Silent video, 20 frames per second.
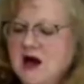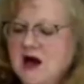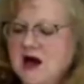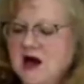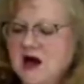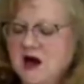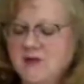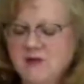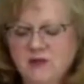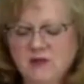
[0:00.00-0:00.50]

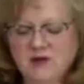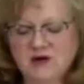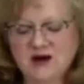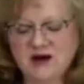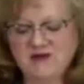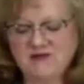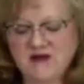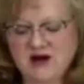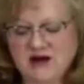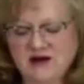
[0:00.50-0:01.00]
But when
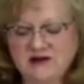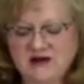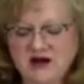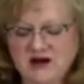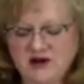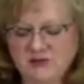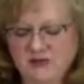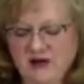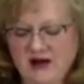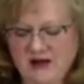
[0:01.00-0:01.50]
I found
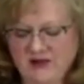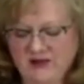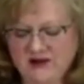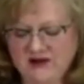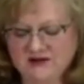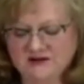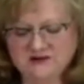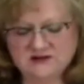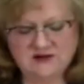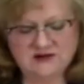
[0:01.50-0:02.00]
out about
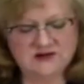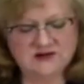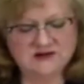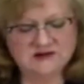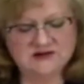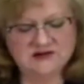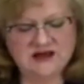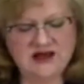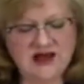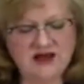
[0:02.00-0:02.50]

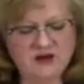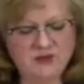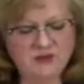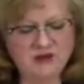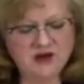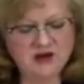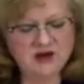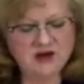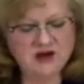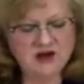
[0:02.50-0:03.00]
this tape,
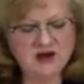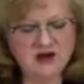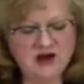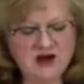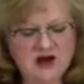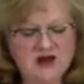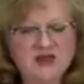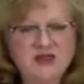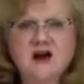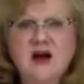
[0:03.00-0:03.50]

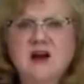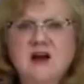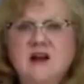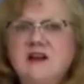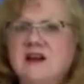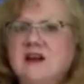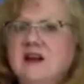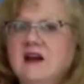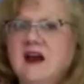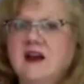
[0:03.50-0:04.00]
I thought,
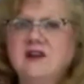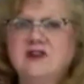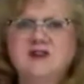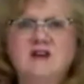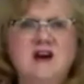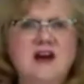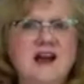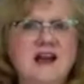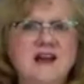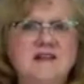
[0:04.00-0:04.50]
got to
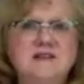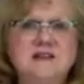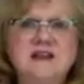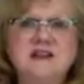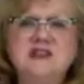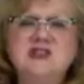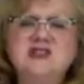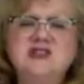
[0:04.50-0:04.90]
try it.